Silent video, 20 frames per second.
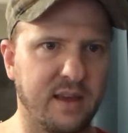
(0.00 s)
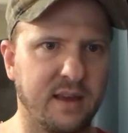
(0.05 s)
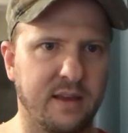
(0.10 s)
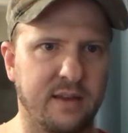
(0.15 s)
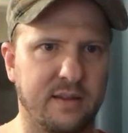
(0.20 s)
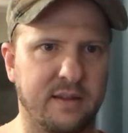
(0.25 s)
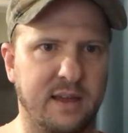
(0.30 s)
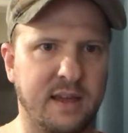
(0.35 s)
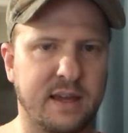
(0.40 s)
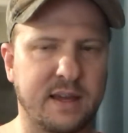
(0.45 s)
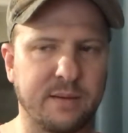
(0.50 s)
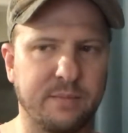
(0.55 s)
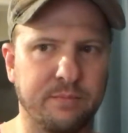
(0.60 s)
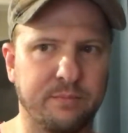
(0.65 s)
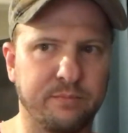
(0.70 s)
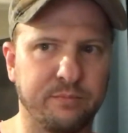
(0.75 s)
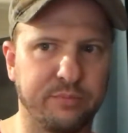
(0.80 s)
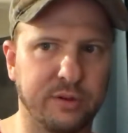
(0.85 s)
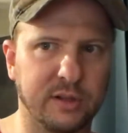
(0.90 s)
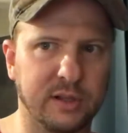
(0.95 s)
they
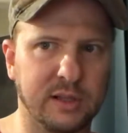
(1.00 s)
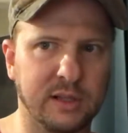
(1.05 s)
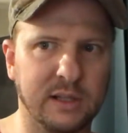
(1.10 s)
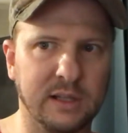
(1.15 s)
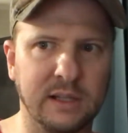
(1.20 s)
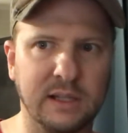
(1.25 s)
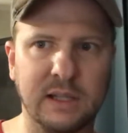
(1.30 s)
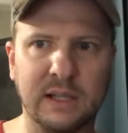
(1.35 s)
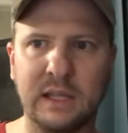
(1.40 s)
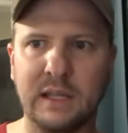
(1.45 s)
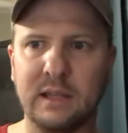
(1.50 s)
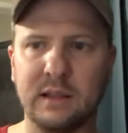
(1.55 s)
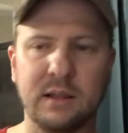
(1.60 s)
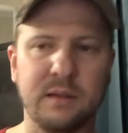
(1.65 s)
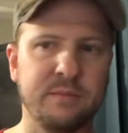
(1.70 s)
completely